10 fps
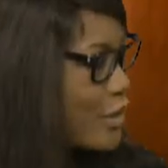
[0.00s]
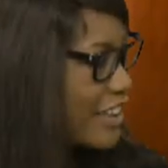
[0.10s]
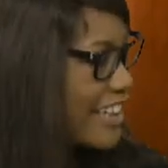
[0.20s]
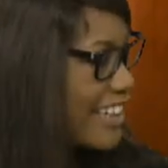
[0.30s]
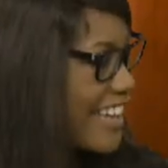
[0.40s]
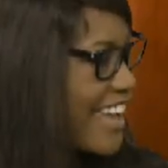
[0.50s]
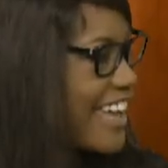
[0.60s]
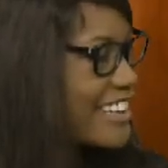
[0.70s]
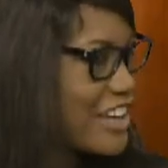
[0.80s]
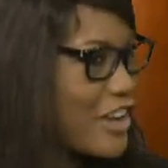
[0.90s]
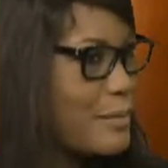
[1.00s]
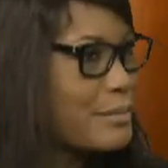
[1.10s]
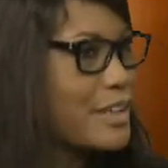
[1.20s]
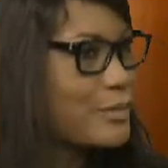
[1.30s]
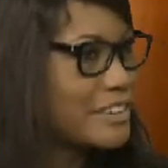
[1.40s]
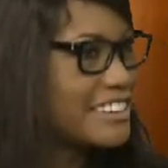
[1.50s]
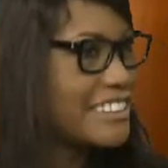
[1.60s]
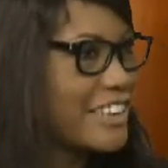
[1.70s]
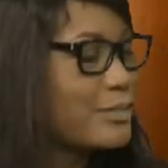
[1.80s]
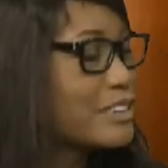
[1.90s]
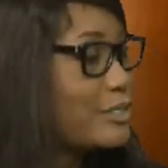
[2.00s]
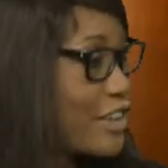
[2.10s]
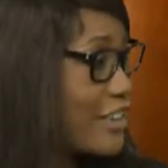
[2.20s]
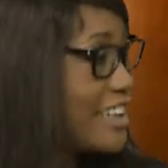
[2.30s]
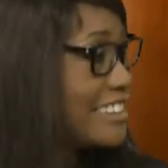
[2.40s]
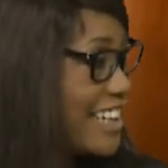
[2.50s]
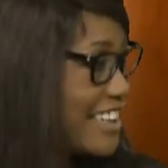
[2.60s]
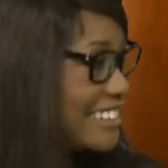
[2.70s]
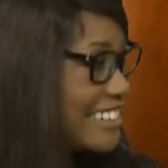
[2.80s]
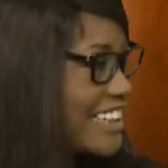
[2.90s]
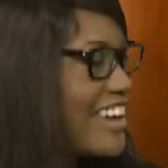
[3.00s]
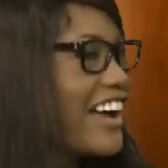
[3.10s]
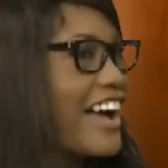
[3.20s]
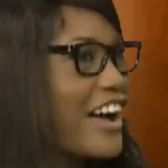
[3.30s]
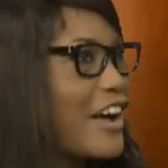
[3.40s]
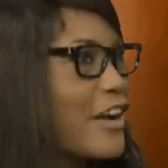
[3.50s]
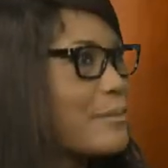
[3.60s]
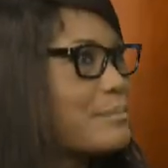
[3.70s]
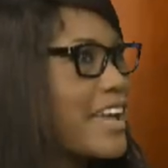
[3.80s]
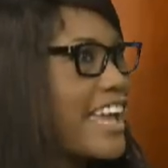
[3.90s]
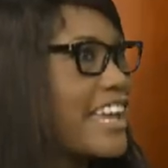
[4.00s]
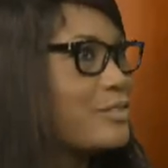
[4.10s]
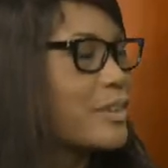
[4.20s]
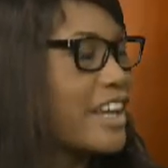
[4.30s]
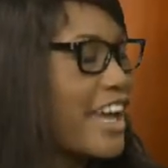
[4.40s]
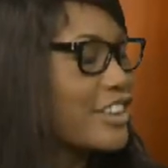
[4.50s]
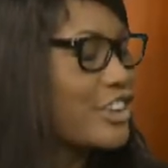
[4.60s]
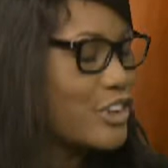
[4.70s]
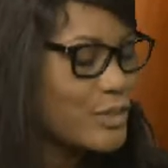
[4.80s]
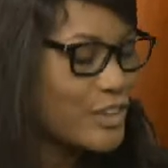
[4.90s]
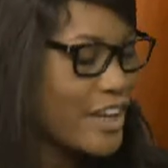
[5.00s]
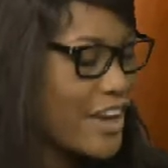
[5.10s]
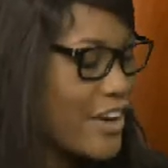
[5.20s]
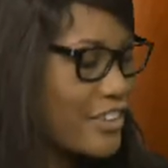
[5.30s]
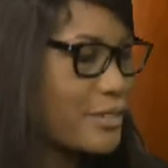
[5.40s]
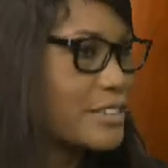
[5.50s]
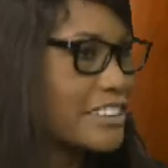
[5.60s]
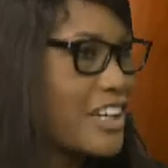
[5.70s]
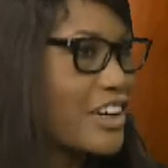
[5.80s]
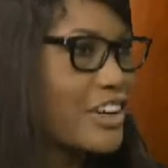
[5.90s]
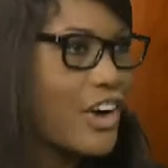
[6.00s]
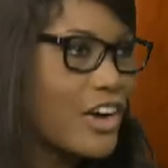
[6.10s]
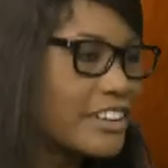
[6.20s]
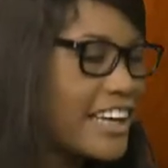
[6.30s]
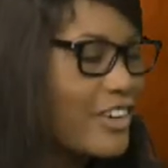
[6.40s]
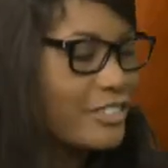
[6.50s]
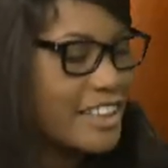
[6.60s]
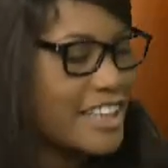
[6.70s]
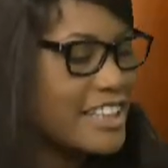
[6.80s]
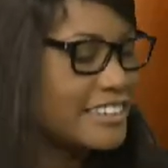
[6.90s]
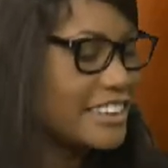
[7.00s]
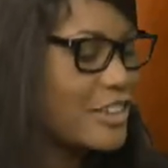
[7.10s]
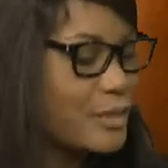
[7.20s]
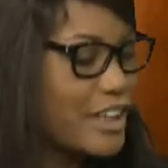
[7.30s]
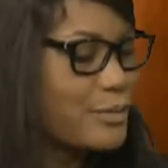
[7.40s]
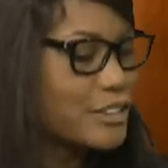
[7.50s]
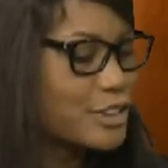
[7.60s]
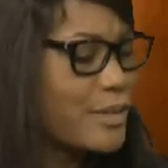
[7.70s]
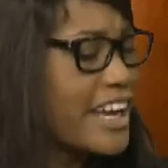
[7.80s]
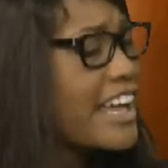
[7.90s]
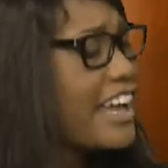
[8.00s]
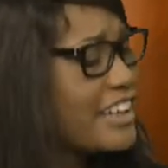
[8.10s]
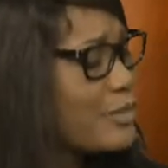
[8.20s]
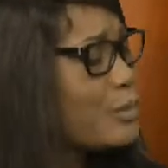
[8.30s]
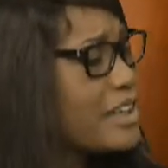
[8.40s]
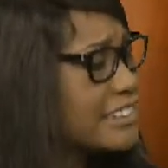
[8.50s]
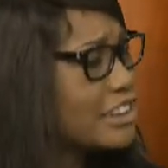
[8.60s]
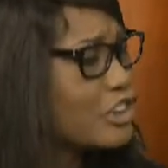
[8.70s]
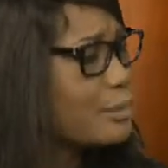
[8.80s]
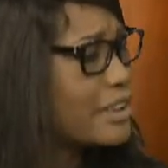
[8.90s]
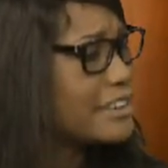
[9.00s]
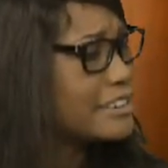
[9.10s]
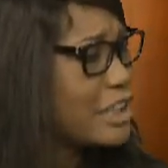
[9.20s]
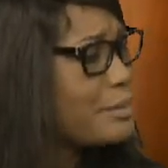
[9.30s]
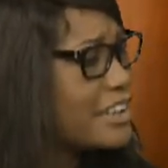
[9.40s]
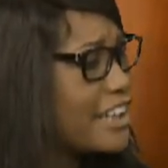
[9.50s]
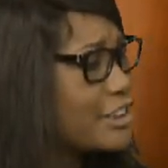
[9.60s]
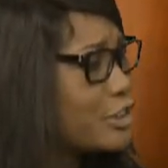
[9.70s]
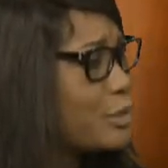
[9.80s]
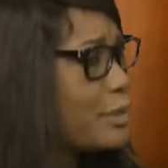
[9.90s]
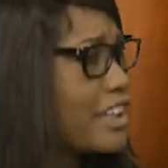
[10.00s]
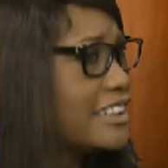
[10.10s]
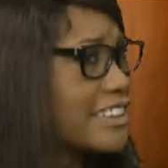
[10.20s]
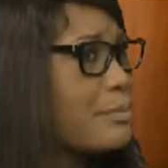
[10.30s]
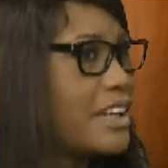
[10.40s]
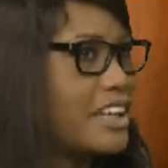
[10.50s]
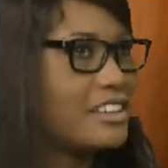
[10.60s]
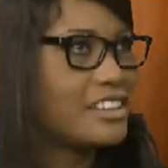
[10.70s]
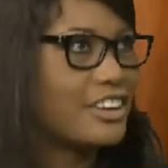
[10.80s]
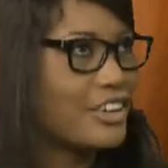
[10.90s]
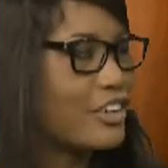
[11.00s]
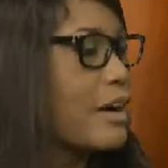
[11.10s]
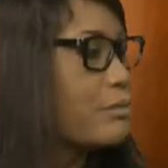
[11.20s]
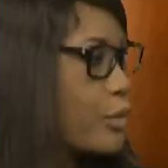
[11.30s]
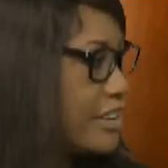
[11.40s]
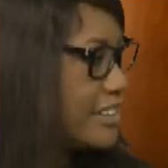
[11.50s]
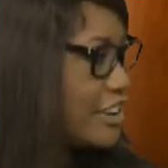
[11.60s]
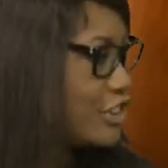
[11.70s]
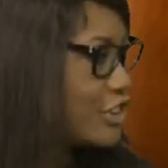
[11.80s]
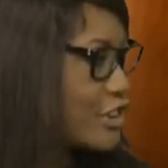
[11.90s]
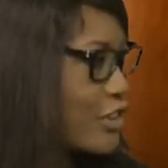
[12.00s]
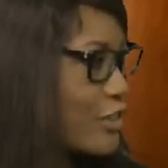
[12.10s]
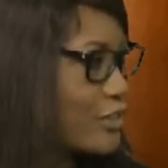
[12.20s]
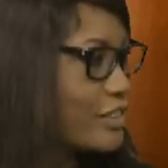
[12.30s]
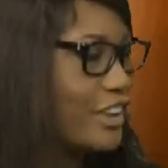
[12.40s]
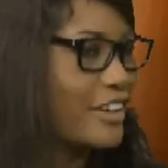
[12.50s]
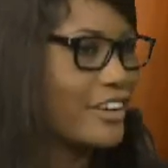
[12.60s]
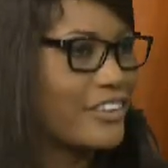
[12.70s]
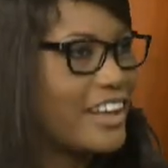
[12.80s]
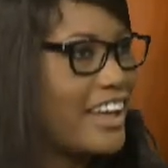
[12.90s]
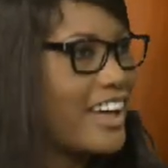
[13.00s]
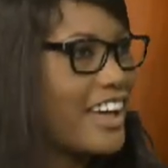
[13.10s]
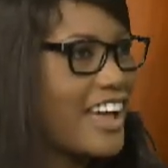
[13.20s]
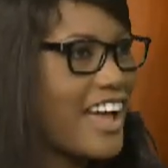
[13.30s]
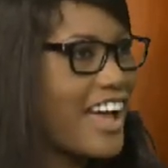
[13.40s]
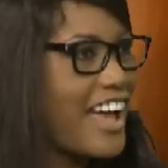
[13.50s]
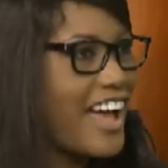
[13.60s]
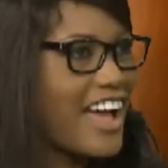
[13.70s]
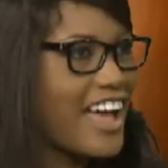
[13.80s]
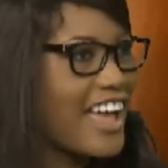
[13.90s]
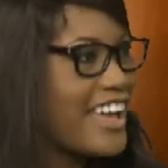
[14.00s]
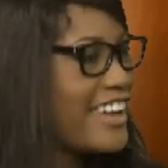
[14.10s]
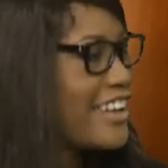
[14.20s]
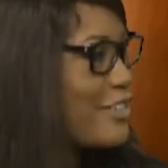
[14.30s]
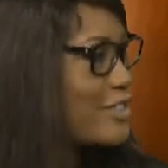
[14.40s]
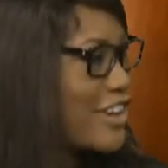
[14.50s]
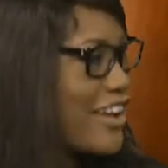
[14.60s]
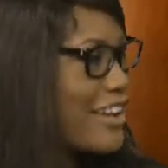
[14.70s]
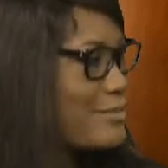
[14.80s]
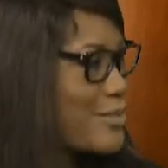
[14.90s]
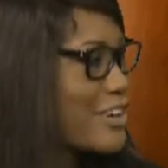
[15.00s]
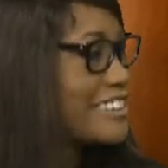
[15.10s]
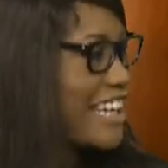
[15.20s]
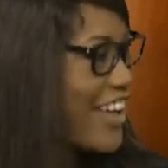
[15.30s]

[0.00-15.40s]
morning, and it was very intense. And we had a queue there that was calling out things, and it was great. And it was a little bit intimidating too, because I mean, I'm 46 years old. I have not worked